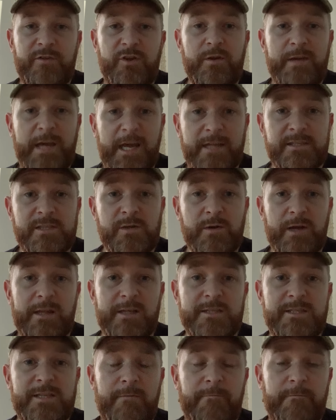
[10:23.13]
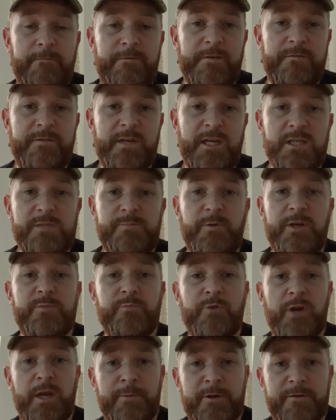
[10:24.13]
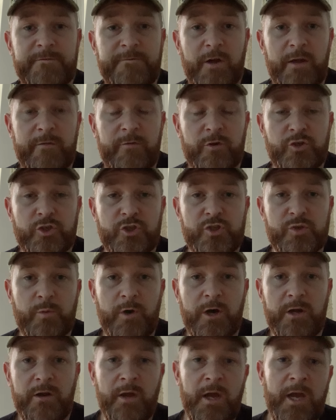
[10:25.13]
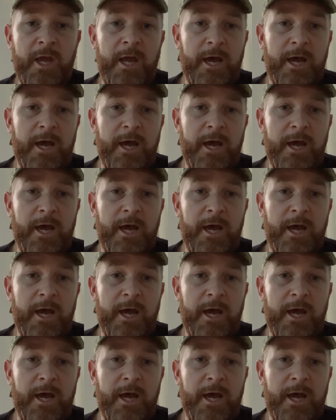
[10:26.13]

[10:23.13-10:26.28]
You can still get the 750s, but he's pretty much 500-1